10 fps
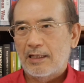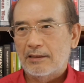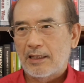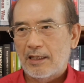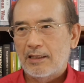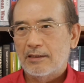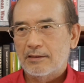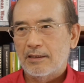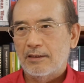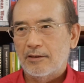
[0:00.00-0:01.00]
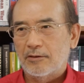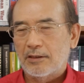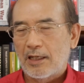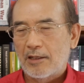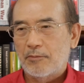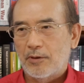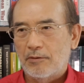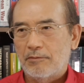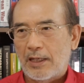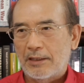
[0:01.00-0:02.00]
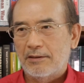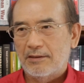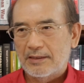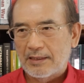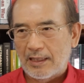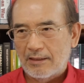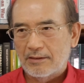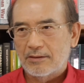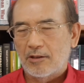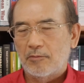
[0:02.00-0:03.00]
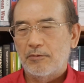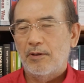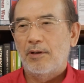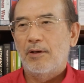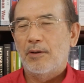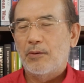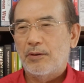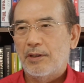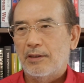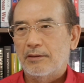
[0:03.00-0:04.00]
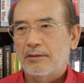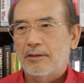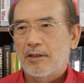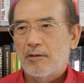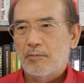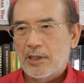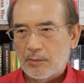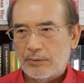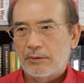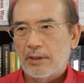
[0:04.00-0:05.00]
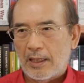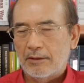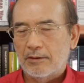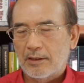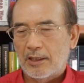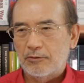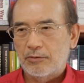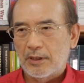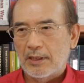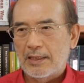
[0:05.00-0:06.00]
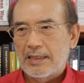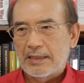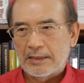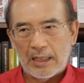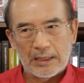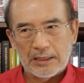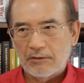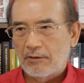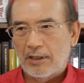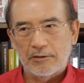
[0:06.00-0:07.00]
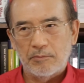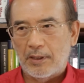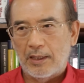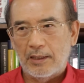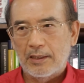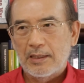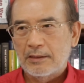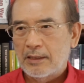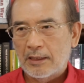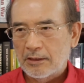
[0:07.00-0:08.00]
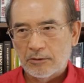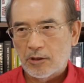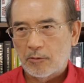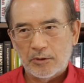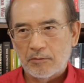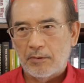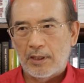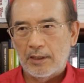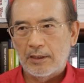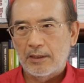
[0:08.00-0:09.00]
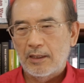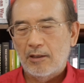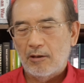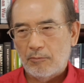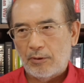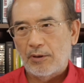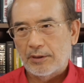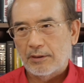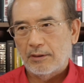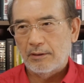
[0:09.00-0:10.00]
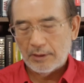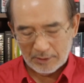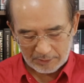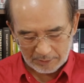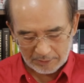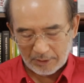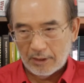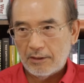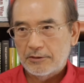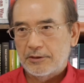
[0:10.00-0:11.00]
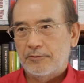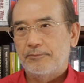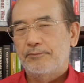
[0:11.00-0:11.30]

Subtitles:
type of ideal status of Korean people and the country, not divided by, not interrupted by political ideology.